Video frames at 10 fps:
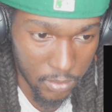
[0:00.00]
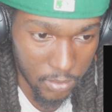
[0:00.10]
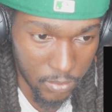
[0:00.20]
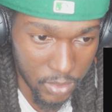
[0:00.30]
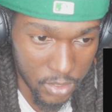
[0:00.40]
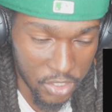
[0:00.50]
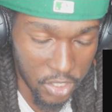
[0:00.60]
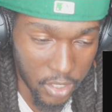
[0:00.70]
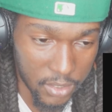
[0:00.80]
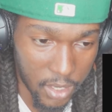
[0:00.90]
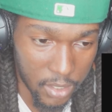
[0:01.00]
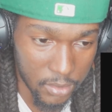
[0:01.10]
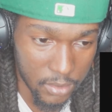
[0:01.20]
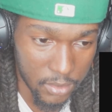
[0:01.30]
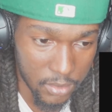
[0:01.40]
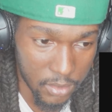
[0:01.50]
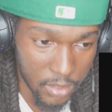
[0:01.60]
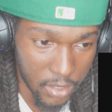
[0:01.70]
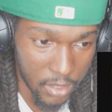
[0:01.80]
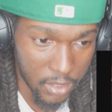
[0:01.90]
We just checked out
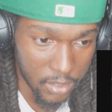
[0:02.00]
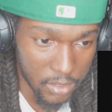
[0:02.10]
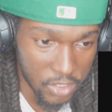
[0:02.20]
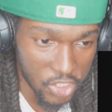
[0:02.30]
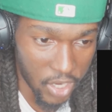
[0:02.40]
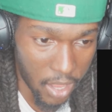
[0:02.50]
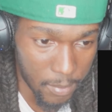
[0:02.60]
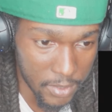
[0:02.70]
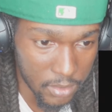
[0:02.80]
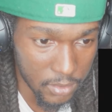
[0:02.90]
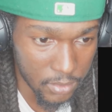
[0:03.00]
Jammin'.